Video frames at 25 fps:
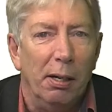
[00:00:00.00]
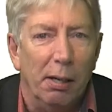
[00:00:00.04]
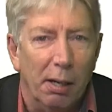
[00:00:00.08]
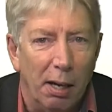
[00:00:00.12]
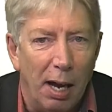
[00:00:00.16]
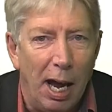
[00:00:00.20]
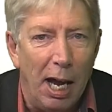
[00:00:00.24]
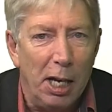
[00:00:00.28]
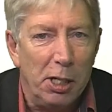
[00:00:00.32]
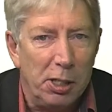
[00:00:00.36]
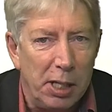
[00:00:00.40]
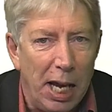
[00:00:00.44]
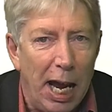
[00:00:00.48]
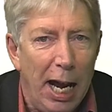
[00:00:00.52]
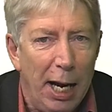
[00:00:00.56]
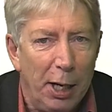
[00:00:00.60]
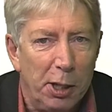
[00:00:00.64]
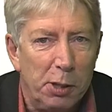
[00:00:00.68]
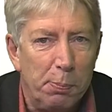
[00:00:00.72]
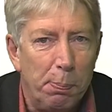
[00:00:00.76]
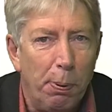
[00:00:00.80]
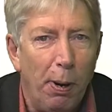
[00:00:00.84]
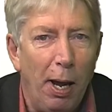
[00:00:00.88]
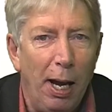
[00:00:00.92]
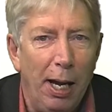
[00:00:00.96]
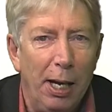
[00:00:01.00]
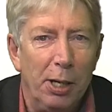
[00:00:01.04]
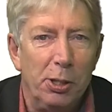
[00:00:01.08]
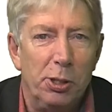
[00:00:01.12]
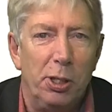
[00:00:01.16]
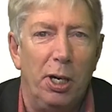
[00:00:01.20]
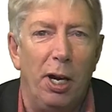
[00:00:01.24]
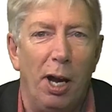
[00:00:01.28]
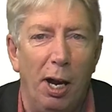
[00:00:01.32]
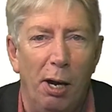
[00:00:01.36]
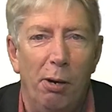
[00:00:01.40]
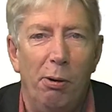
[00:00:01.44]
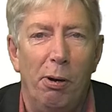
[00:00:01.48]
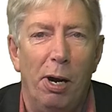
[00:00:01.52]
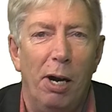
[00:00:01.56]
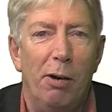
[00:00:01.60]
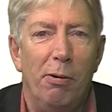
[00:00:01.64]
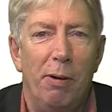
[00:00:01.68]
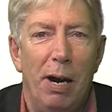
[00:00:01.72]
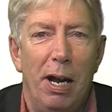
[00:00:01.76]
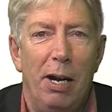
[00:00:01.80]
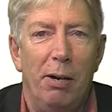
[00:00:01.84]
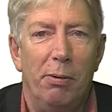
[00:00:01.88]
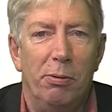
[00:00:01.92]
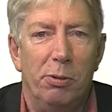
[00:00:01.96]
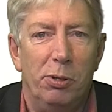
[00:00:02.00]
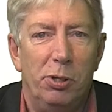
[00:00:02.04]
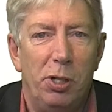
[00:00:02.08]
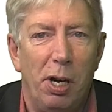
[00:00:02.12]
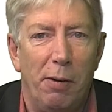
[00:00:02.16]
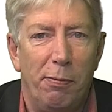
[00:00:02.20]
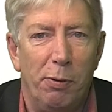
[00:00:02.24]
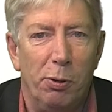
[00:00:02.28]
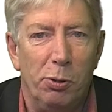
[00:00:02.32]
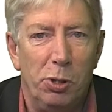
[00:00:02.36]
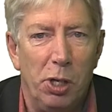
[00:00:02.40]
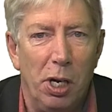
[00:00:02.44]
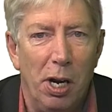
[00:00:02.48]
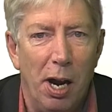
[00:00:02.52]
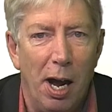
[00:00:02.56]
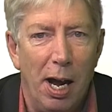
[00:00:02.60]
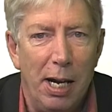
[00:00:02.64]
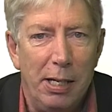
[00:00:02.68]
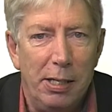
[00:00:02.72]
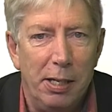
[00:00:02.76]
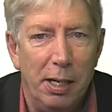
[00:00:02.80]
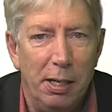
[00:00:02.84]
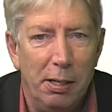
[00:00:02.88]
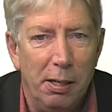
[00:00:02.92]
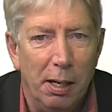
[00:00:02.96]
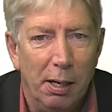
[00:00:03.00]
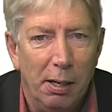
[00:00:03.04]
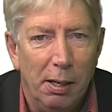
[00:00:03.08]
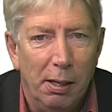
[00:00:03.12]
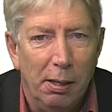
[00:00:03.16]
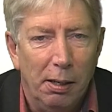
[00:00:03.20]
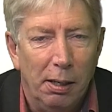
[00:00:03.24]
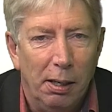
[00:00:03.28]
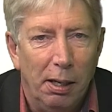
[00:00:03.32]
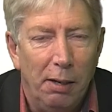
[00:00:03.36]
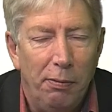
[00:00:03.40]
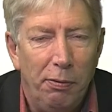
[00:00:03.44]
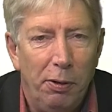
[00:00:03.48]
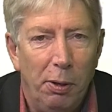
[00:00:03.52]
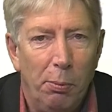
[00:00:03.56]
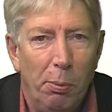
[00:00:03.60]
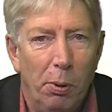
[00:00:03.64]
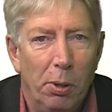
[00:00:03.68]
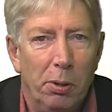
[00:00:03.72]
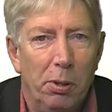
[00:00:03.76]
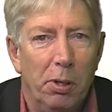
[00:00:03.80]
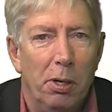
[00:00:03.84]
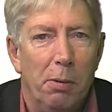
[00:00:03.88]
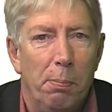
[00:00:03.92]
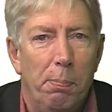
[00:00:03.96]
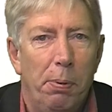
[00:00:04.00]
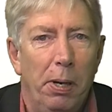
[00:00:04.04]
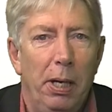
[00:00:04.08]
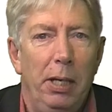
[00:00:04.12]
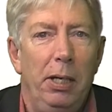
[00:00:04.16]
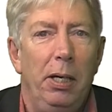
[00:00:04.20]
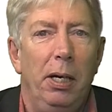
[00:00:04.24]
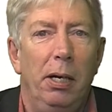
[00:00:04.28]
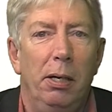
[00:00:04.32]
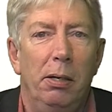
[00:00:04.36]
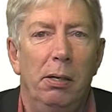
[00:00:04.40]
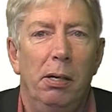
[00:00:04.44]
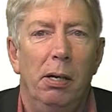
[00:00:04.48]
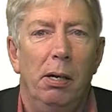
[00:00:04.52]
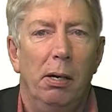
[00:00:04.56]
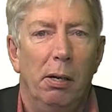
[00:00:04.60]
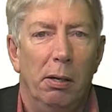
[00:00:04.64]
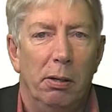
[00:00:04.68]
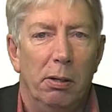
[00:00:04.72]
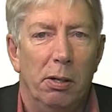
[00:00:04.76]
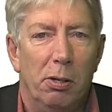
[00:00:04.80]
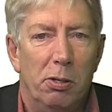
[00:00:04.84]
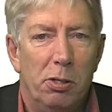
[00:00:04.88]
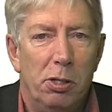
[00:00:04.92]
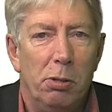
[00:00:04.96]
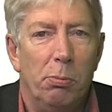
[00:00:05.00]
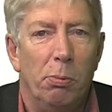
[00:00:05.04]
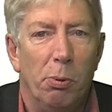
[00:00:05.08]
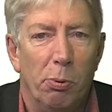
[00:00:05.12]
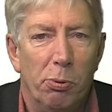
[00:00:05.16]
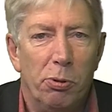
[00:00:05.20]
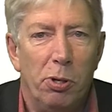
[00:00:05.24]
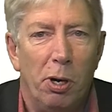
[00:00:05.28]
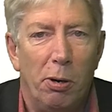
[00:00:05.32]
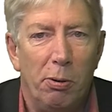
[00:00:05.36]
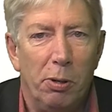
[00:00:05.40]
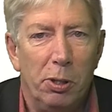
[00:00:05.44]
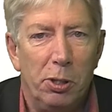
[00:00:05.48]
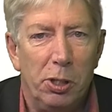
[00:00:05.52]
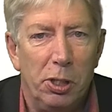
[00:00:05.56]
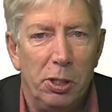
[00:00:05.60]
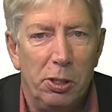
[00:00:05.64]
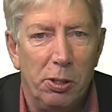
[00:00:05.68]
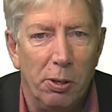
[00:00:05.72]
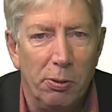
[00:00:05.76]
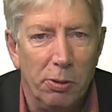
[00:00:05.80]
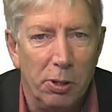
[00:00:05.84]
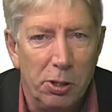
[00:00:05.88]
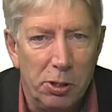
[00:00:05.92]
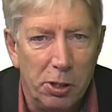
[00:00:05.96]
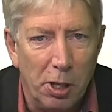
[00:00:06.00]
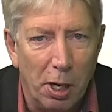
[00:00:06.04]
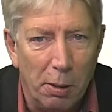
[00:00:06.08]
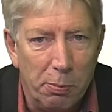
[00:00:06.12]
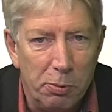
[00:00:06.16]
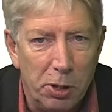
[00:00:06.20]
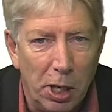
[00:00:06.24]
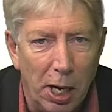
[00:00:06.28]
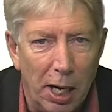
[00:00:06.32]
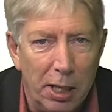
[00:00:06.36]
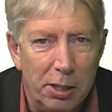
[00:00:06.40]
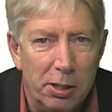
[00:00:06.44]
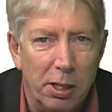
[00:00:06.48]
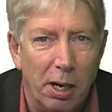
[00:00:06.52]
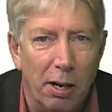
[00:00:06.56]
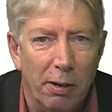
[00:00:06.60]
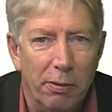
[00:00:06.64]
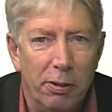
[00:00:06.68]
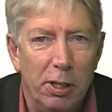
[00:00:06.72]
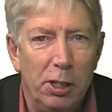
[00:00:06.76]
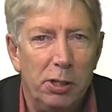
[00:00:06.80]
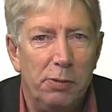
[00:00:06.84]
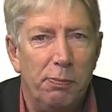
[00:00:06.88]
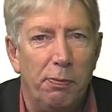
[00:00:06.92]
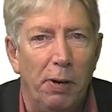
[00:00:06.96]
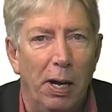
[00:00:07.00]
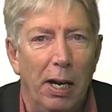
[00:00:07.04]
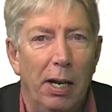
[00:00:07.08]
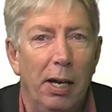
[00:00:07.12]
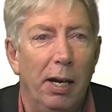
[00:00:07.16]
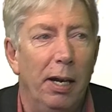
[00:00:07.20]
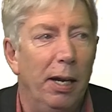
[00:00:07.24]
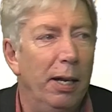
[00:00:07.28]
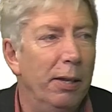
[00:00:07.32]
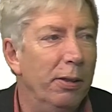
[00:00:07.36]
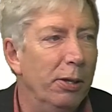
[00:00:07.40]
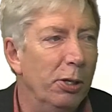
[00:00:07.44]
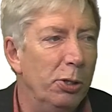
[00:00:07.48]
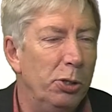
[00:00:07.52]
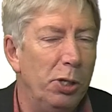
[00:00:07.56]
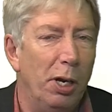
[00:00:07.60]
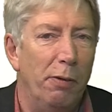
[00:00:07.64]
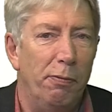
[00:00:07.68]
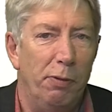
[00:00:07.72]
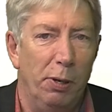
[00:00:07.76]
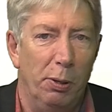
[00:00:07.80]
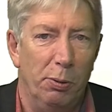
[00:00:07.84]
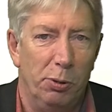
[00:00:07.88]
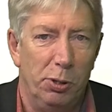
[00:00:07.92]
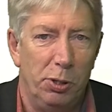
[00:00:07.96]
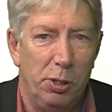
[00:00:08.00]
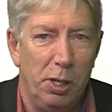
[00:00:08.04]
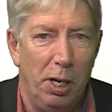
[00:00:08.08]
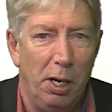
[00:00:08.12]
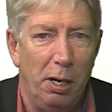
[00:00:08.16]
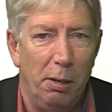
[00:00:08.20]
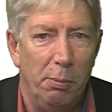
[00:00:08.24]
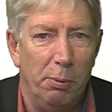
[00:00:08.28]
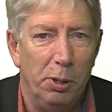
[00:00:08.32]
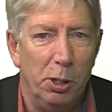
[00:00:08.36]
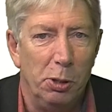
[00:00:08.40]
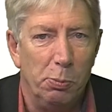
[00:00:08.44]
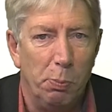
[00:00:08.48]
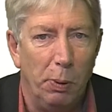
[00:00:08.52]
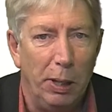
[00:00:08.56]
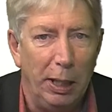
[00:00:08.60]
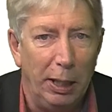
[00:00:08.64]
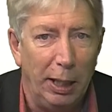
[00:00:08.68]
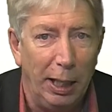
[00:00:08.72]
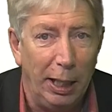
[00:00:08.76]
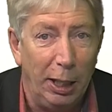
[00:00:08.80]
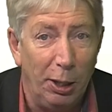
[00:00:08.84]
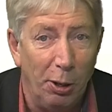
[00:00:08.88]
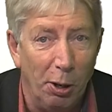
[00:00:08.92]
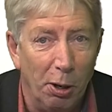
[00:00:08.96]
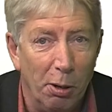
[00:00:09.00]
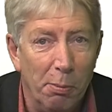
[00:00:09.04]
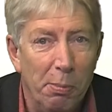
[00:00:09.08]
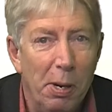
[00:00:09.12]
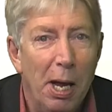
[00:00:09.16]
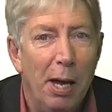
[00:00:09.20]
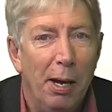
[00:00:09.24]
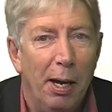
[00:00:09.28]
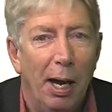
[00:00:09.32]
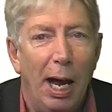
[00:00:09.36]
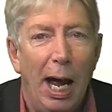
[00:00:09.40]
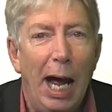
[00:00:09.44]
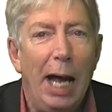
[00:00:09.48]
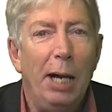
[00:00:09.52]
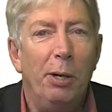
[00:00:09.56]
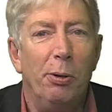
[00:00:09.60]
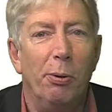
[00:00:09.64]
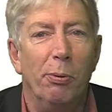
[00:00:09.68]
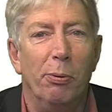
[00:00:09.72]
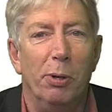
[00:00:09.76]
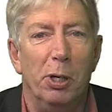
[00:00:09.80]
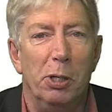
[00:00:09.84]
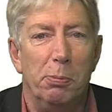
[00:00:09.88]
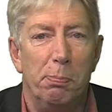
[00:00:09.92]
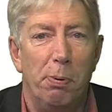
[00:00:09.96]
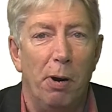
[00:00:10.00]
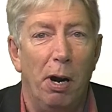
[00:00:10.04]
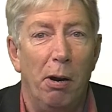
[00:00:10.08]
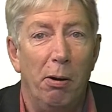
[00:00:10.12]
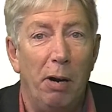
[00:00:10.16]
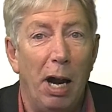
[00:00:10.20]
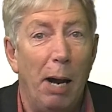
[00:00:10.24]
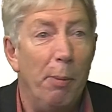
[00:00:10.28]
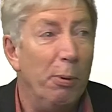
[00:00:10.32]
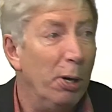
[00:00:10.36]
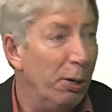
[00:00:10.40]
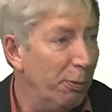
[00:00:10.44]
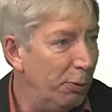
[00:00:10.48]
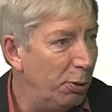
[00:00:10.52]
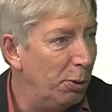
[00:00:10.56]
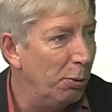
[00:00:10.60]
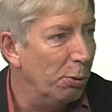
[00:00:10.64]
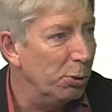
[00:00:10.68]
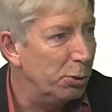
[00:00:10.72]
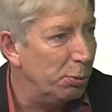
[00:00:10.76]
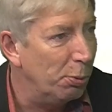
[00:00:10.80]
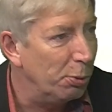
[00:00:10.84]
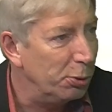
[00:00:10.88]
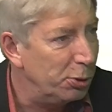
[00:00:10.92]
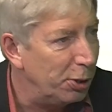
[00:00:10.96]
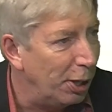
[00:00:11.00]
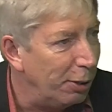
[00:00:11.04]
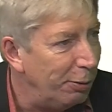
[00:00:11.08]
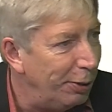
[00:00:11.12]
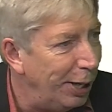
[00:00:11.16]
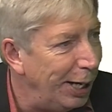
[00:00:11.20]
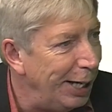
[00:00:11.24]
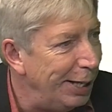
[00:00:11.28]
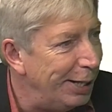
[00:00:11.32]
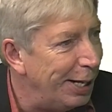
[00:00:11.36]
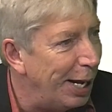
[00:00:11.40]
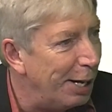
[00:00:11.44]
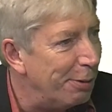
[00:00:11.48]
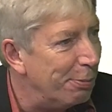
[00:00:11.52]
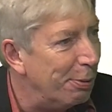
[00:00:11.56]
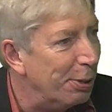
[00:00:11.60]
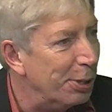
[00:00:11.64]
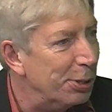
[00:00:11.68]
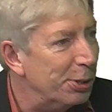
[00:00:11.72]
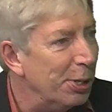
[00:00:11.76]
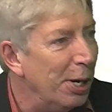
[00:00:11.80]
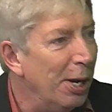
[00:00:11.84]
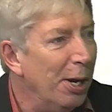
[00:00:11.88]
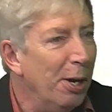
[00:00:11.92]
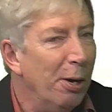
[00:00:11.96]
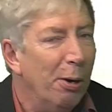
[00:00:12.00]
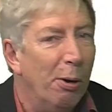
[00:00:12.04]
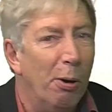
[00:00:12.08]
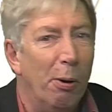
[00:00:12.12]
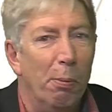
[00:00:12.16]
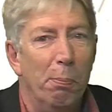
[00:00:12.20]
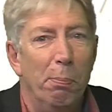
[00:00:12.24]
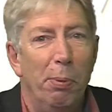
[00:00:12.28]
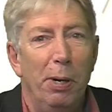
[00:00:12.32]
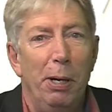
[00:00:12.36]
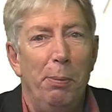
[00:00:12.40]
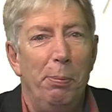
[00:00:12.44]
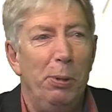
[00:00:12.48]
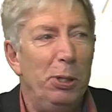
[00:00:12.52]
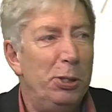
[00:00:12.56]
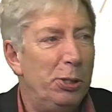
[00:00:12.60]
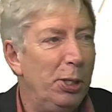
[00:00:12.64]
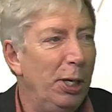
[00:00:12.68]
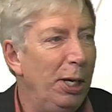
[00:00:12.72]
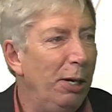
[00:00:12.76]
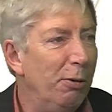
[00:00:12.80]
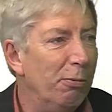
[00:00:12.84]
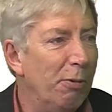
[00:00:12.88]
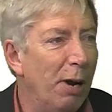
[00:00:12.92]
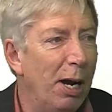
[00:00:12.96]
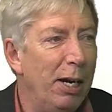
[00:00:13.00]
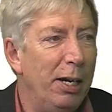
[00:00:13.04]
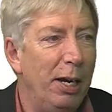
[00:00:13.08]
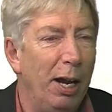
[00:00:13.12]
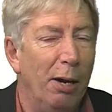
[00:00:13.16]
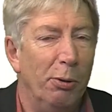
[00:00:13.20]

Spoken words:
As ex-players go around Sheffield United, if you want an opinion, the two authorities on the subject are this fella in the Sheffield Star with his weekly column and on this programme, and of course also Keith Edwards on BBC Radio